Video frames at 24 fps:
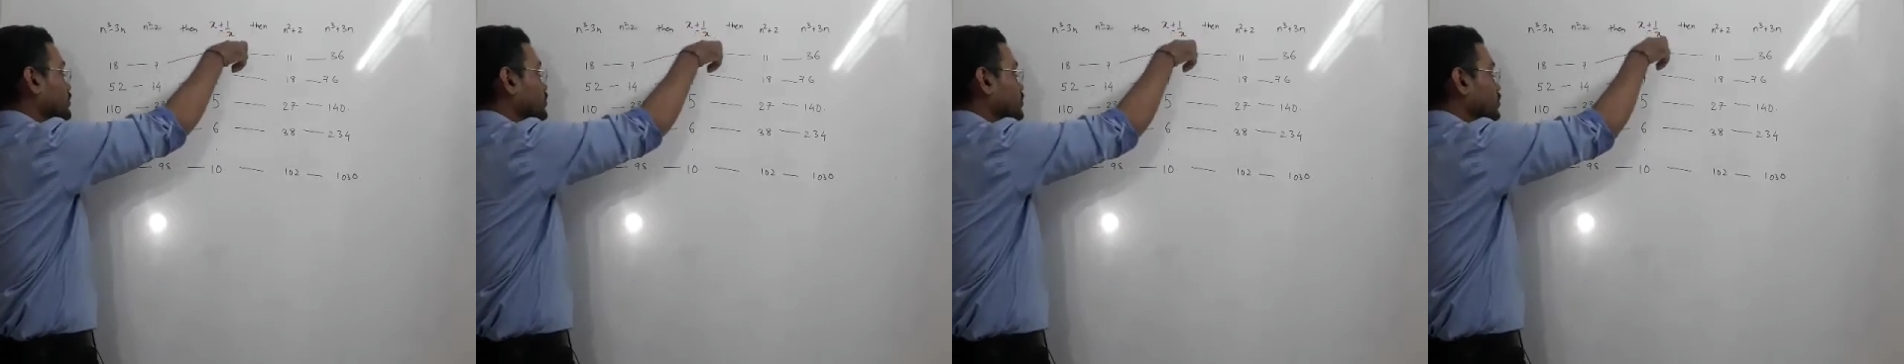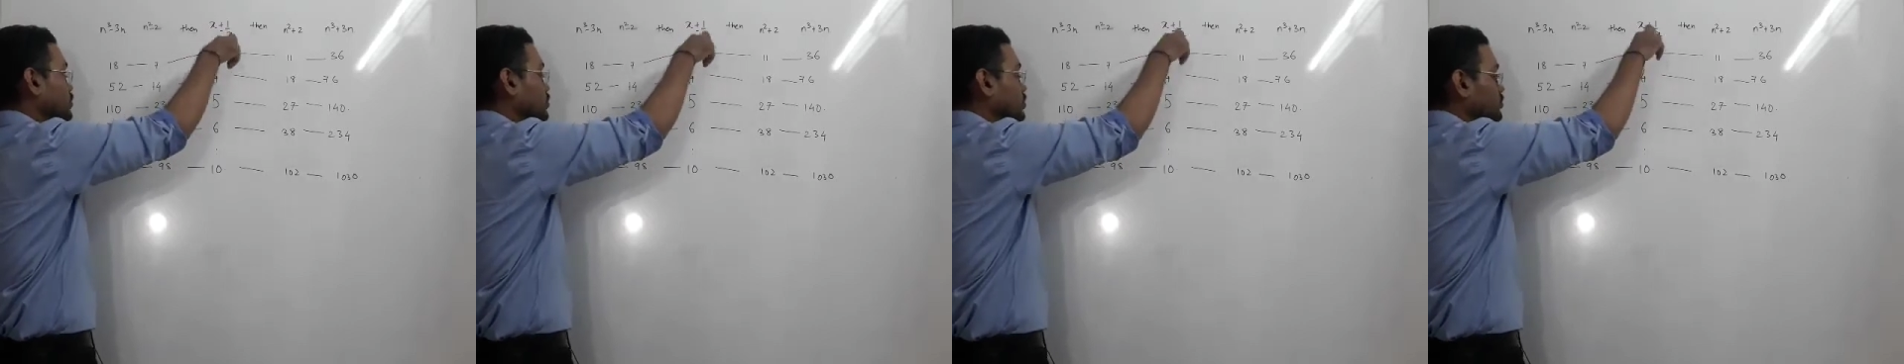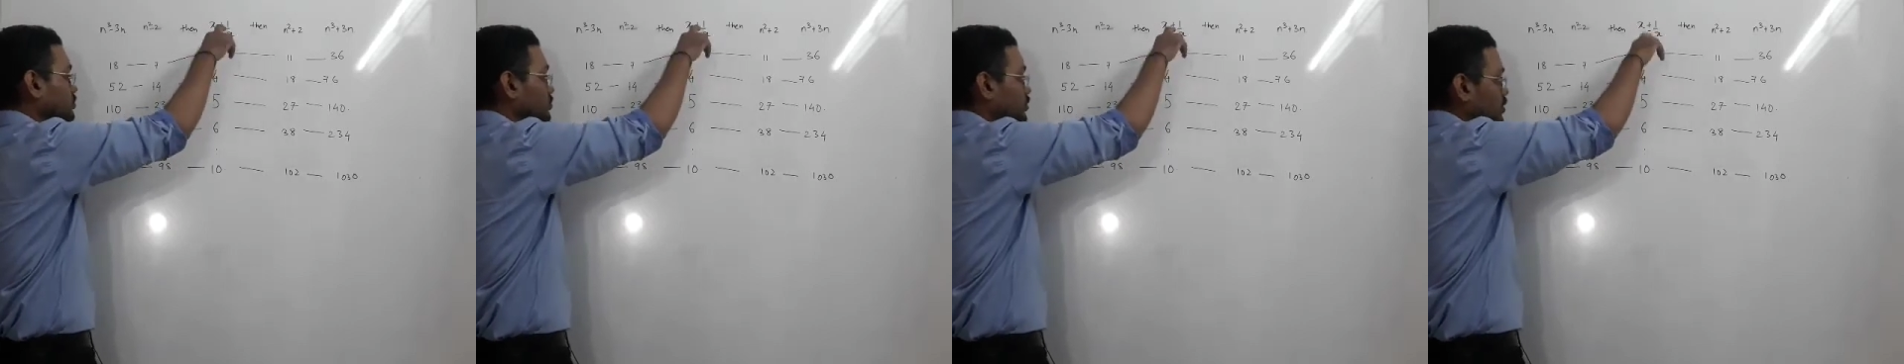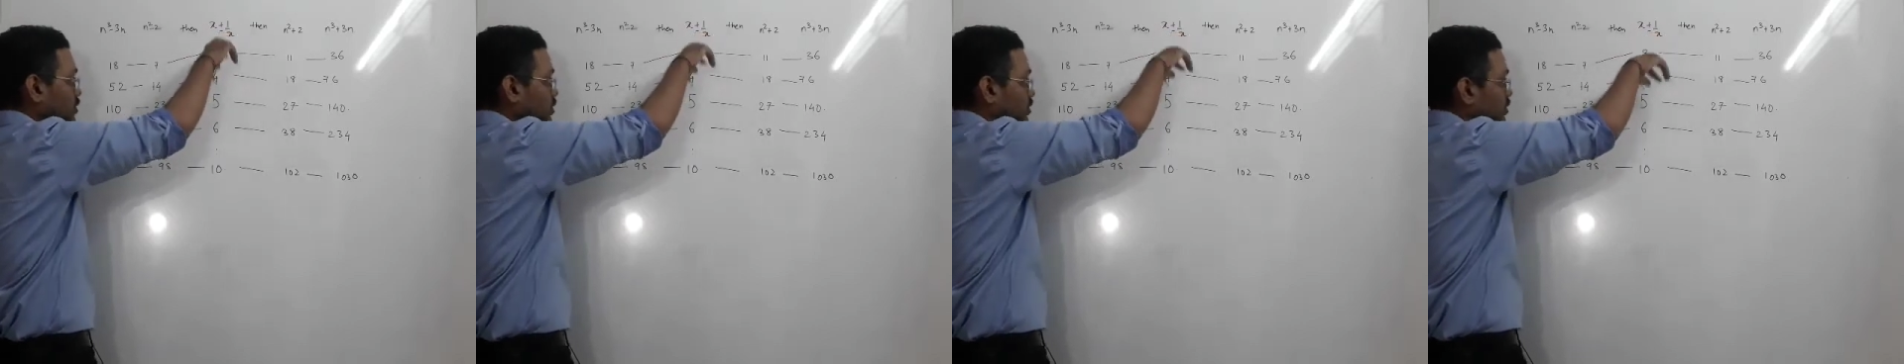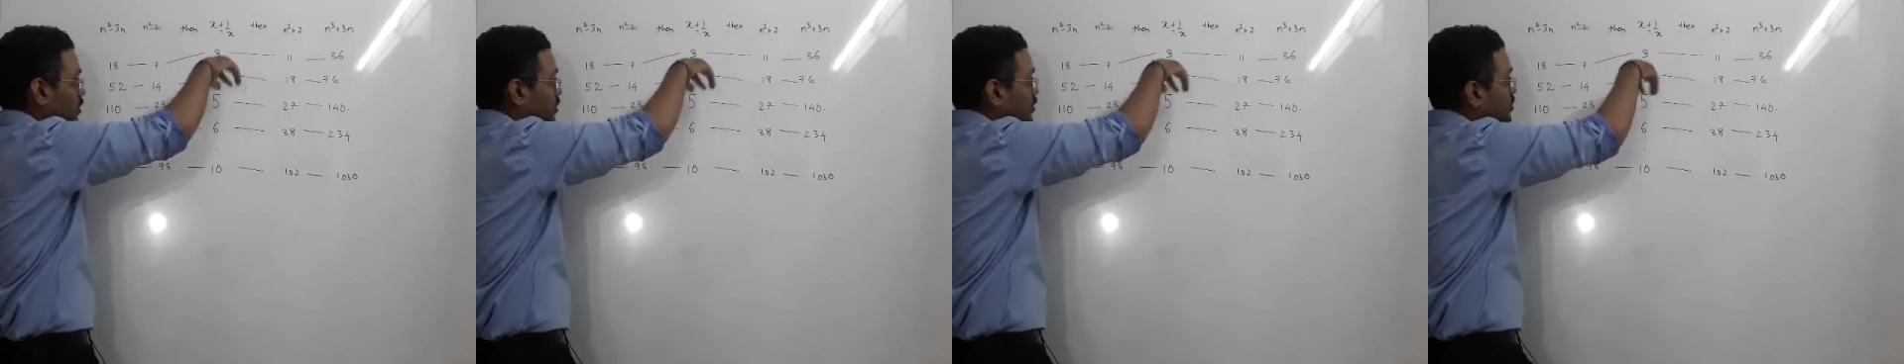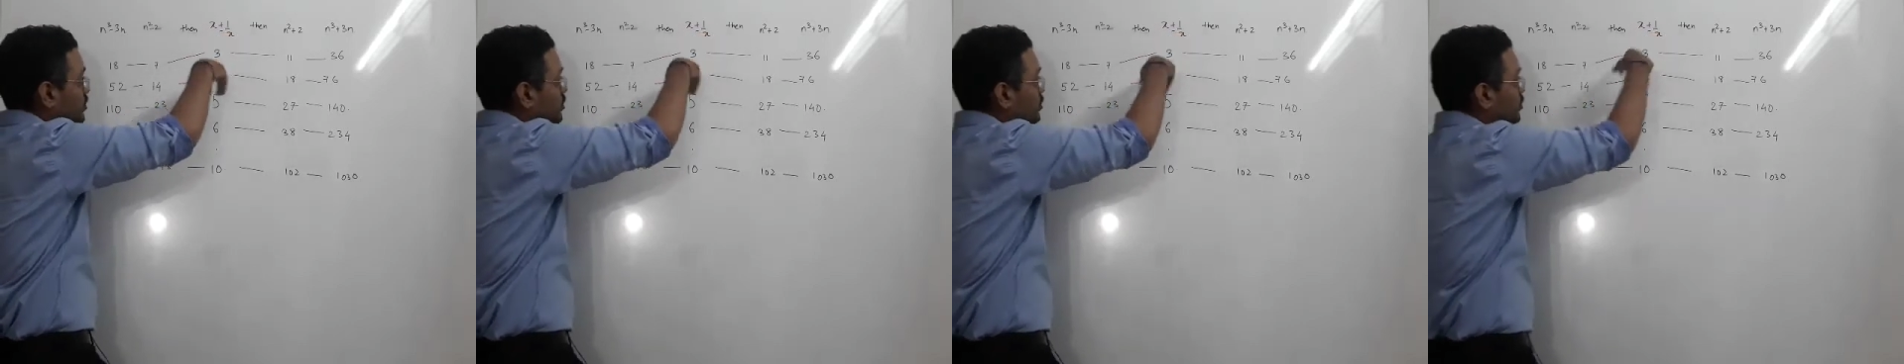cube,
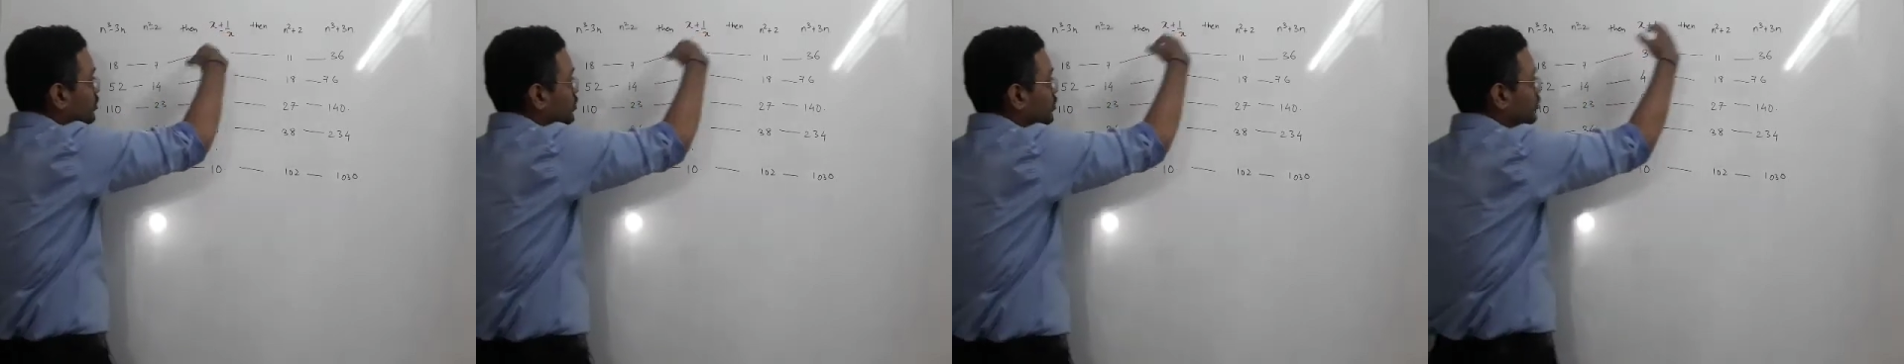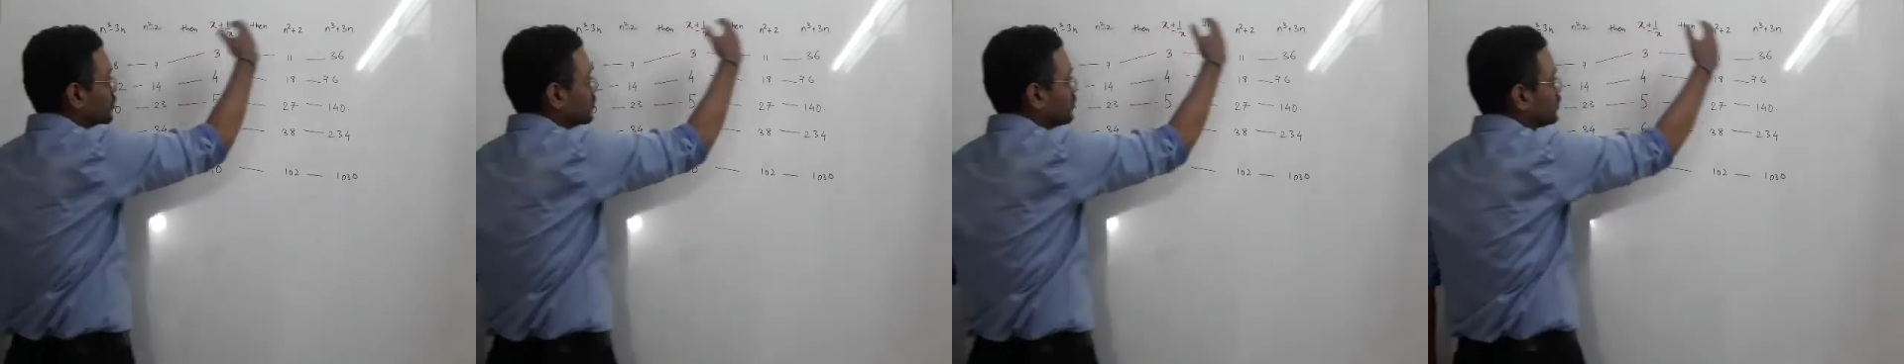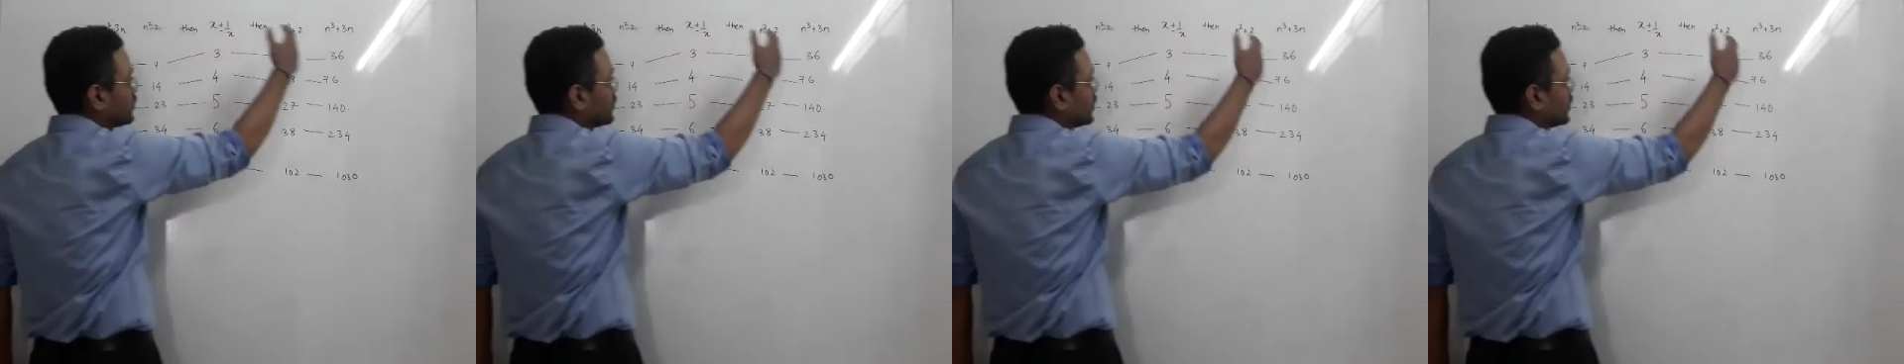so we